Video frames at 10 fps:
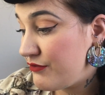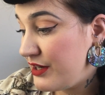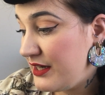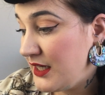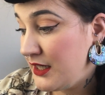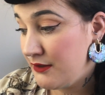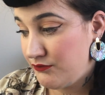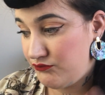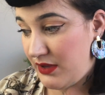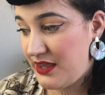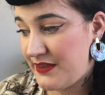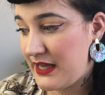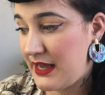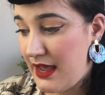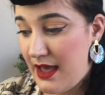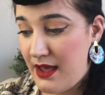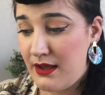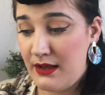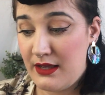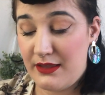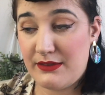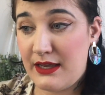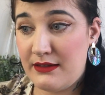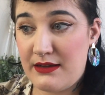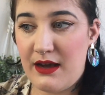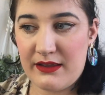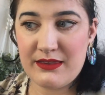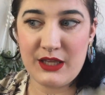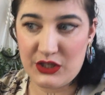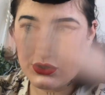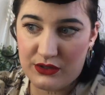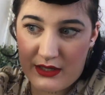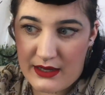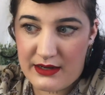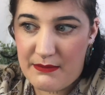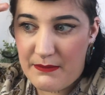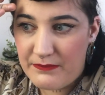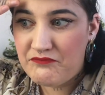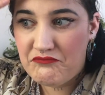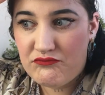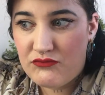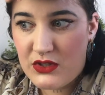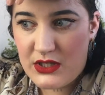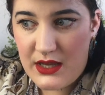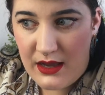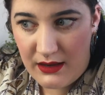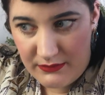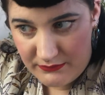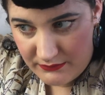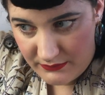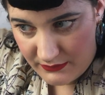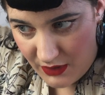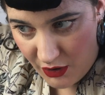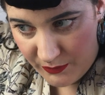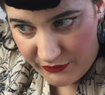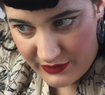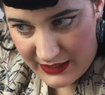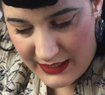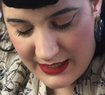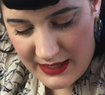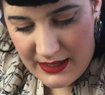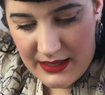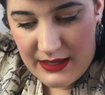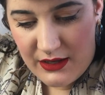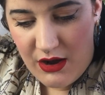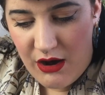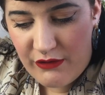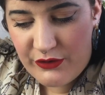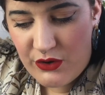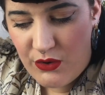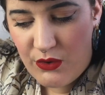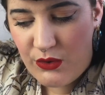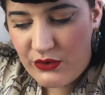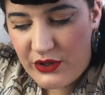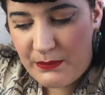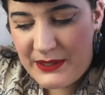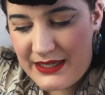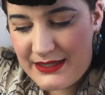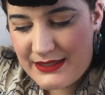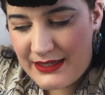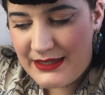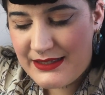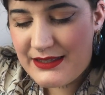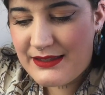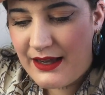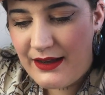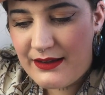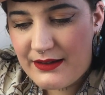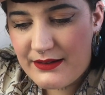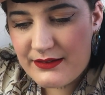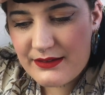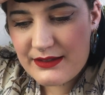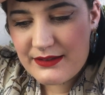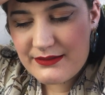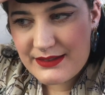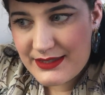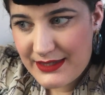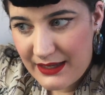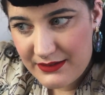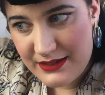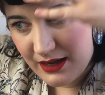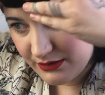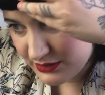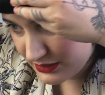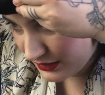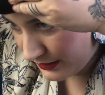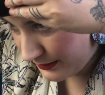really thick hair, then I think you can, yeah, hopefully cover all the pieces that stands out.